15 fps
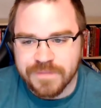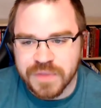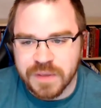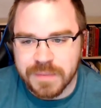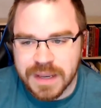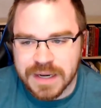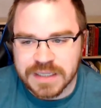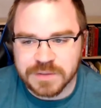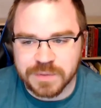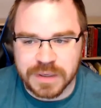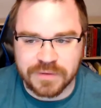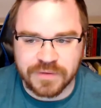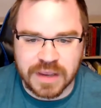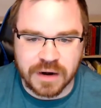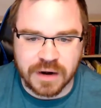the maintenance
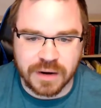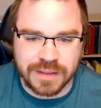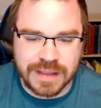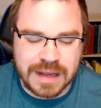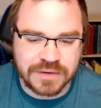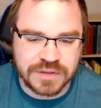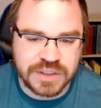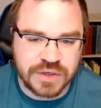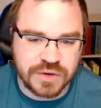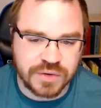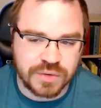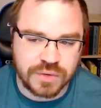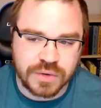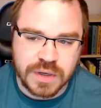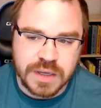plan of care allows
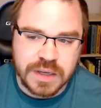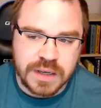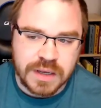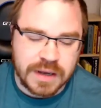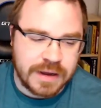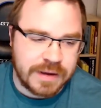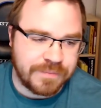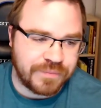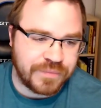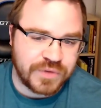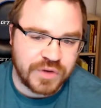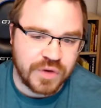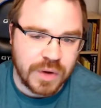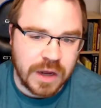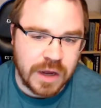you
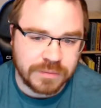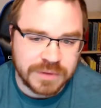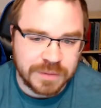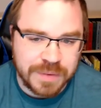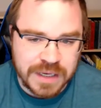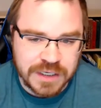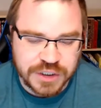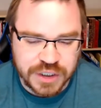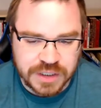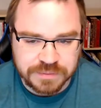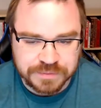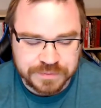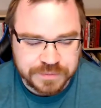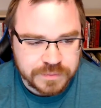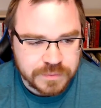to help the patient